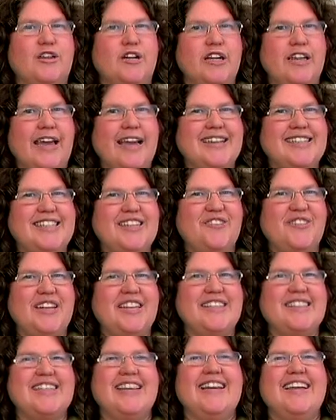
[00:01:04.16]
good
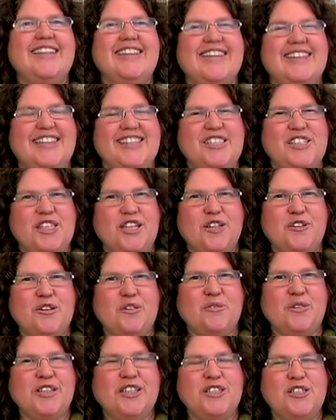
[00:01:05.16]
activities that the
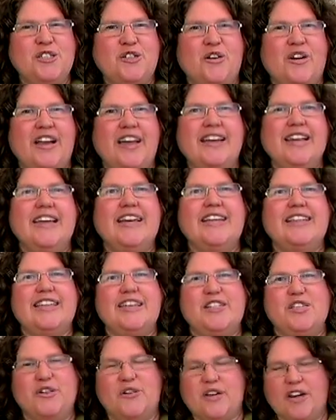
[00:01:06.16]
children will enjoy,
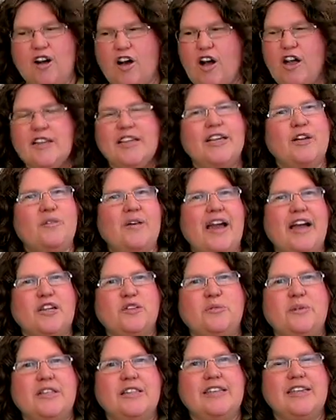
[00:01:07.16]
that you can all
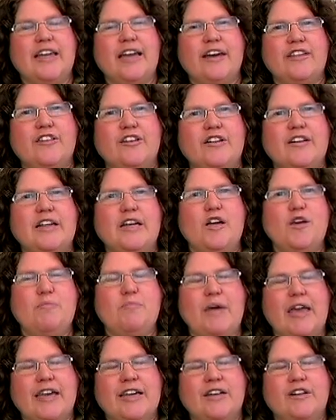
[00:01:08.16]
interact with together.
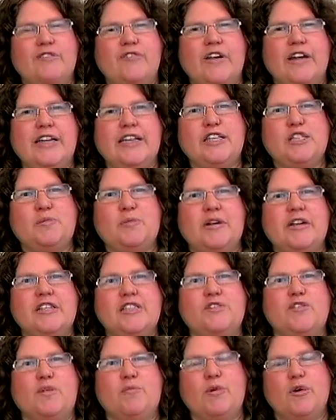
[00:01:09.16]
Make it a fun
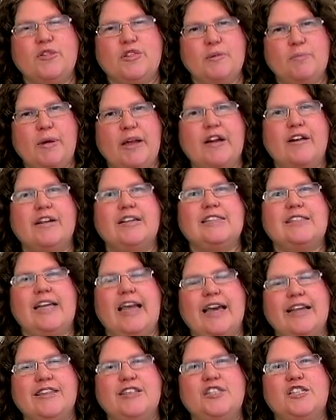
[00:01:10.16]
experience for both the parents
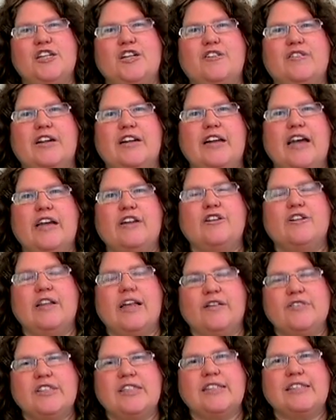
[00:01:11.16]
and the children, and
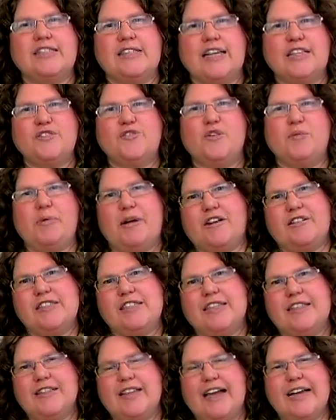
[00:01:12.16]
you'll have successful
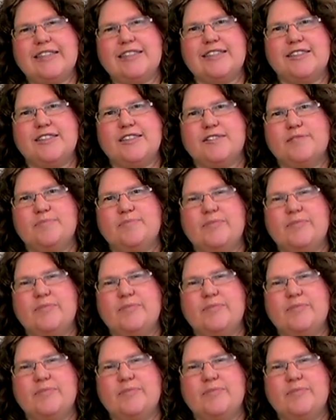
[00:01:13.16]
parenting classes.